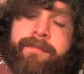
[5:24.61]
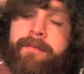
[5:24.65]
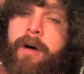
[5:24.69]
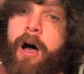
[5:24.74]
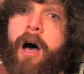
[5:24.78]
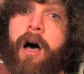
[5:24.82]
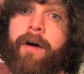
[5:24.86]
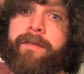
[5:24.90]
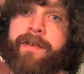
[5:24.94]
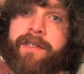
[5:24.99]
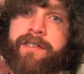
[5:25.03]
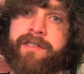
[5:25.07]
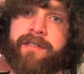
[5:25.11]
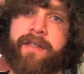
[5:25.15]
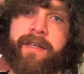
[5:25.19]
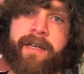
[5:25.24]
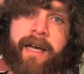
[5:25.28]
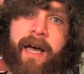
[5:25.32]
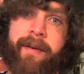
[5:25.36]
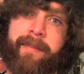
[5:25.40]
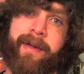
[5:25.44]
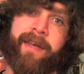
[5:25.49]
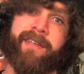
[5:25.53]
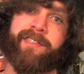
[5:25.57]

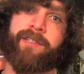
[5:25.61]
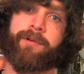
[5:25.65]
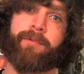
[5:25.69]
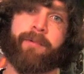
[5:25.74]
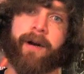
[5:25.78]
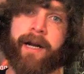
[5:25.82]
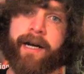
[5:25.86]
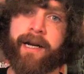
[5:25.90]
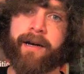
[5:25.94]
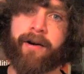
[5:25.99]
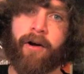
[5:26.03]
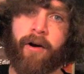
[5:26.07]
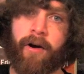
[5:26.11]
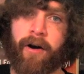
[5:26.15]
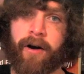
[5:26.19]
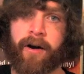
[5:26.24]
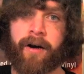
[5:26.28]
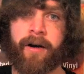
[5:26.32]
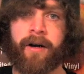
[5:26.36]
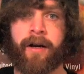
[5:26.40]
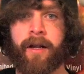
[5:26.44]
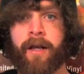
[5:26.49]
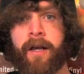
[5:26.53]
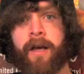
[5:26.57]
Obviously. I mean, it's a rated
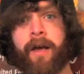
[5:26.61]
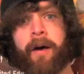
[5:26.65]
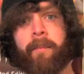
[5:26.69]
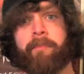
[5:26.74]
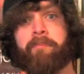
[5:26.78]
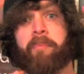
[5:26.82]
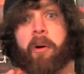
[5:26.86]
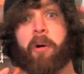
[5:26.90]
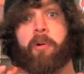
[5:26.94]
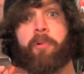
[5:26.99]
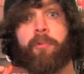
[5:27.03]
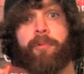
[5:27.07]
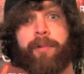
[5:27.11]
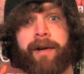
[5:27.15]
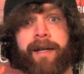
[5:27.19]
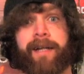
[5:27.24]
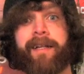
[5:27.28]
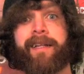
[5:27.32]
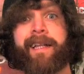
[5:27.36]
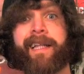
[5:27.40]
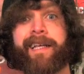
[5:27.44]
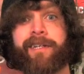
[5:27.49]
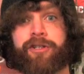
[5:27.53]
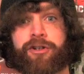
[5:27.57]
R, but
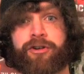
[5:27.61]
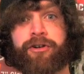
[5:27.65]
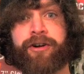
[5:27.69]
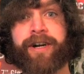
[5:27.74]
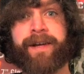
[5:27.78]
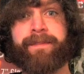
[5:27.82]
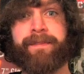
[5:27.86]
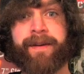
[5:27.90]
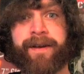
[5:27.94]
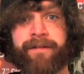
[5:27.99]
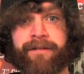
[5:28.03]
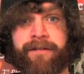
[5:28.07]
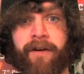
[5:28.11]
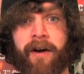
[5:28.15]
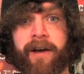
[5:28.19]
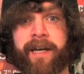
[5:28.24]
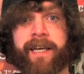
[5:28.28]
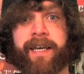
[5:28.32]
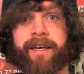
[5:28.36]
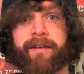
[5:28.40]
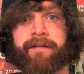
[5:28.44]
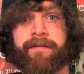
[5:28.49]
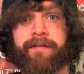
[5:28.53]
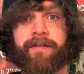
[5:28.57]
really creepy
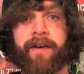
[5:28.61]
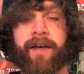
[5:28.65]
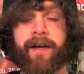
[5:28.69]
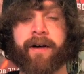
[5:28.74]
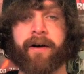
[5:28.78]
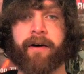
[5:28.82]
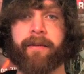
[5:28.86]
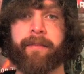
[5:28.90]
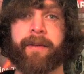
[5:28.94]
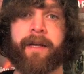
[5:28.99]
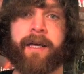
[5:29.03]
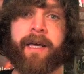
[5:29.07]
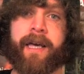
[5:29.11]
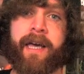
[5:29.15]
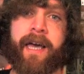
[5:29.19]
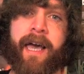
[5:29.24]
fucking film.